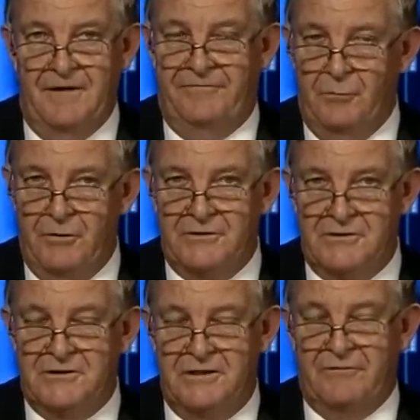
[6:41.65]
if you want
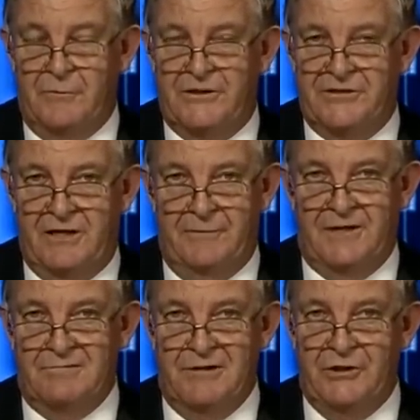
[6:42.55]
to have a quick chat
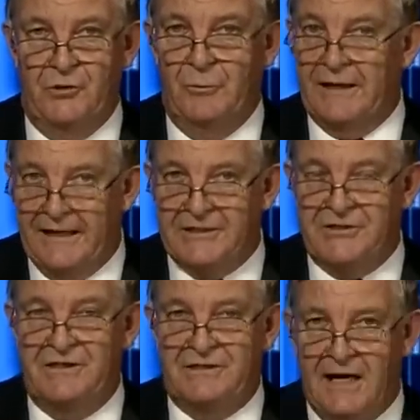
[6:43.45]
about the Renewable
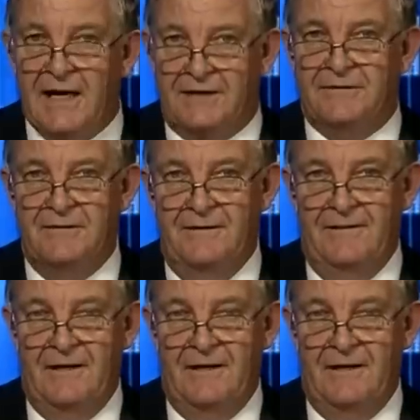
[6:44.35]
Energy Target,